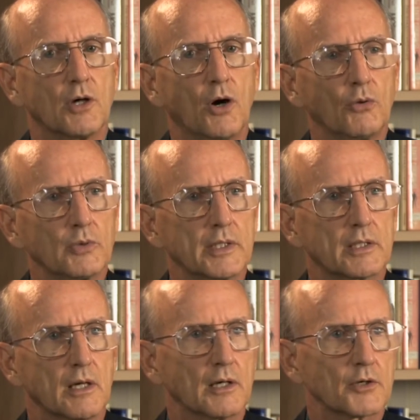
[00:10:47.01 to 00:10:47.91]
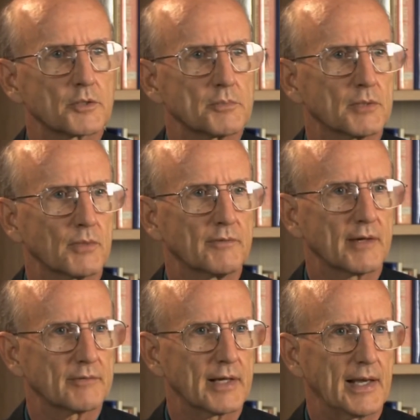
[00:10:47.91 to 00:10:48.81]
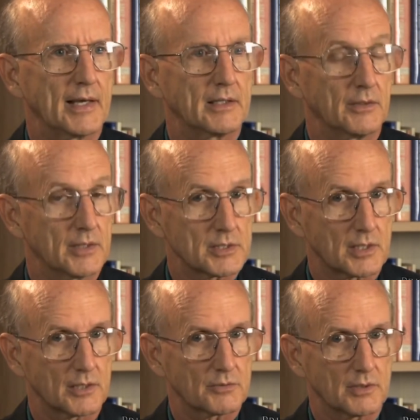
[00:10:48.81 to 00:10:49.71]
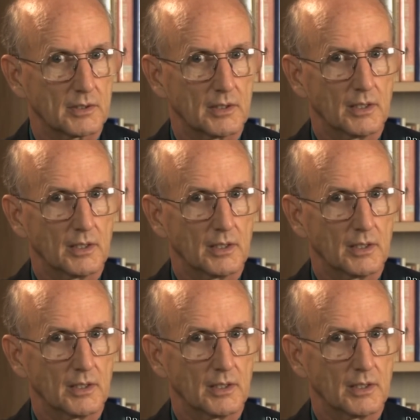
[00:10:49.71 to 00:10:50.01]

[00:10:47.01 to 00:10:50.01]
only congressman we've ever had in this country